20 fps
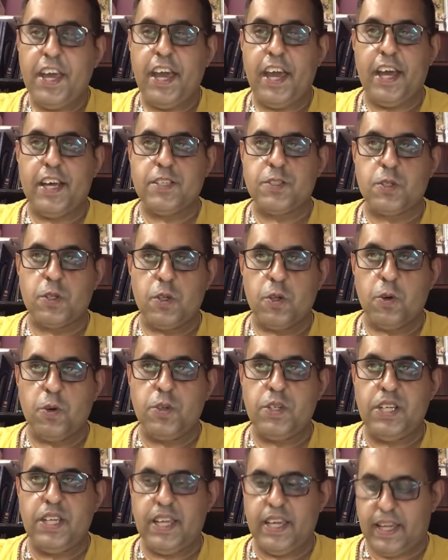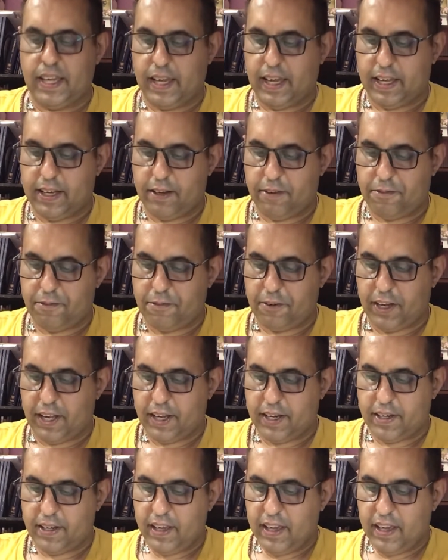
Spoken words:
as lonely and afraid.